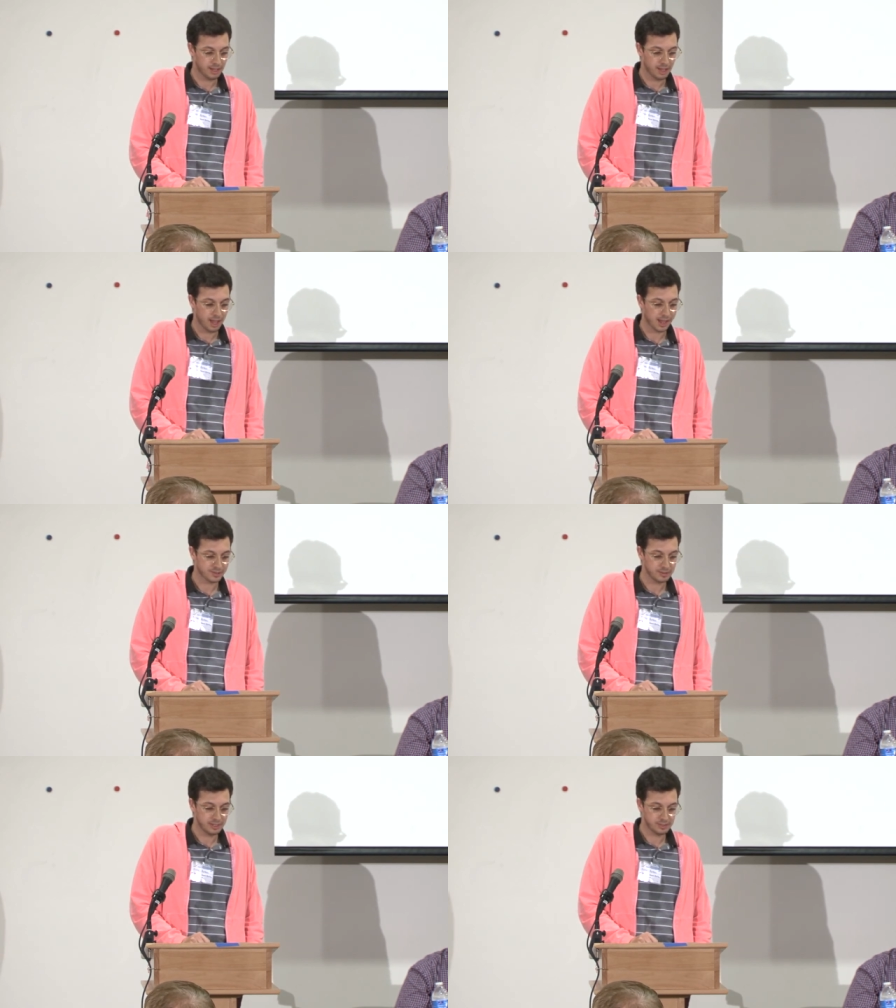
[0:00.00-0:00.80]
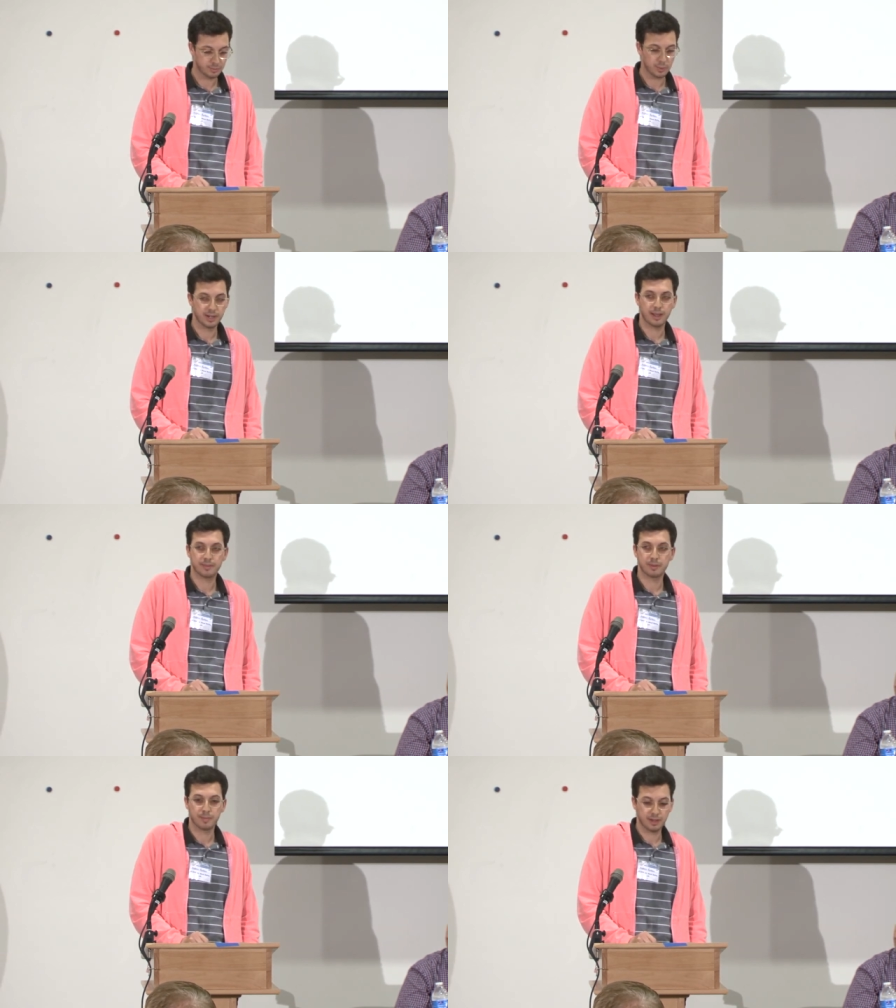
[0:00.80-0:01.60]
I also need to point out
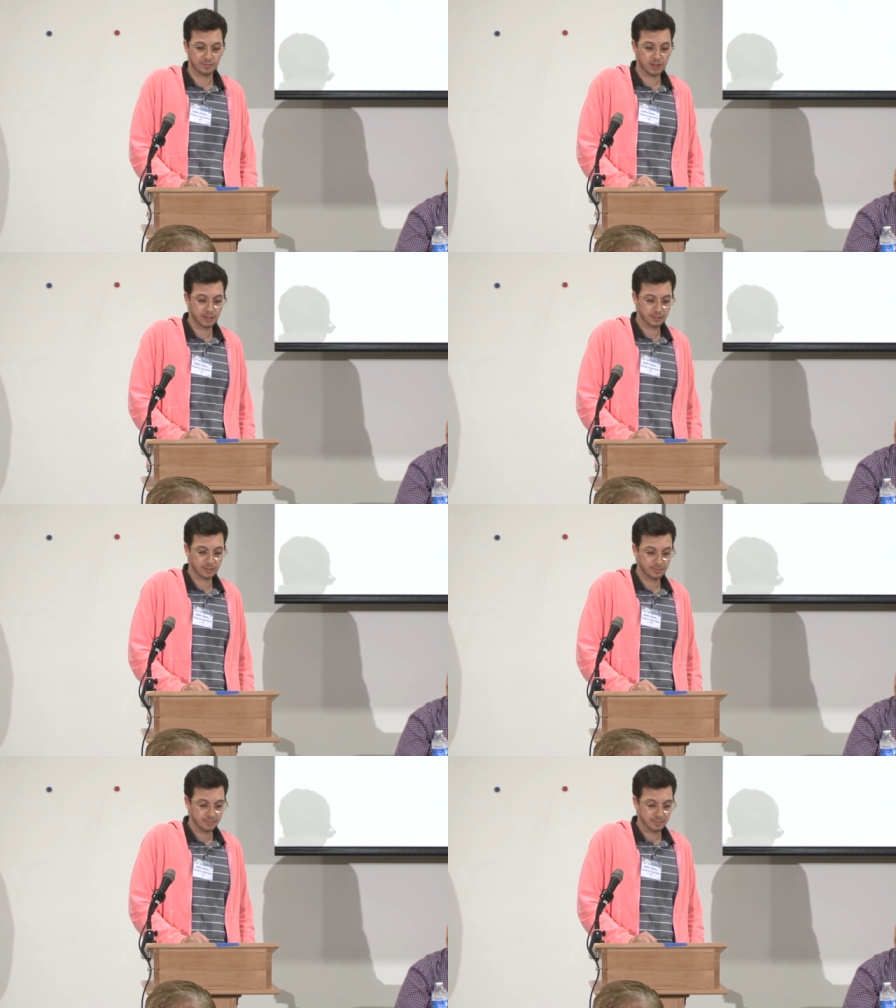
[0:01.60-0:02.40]
that men of color,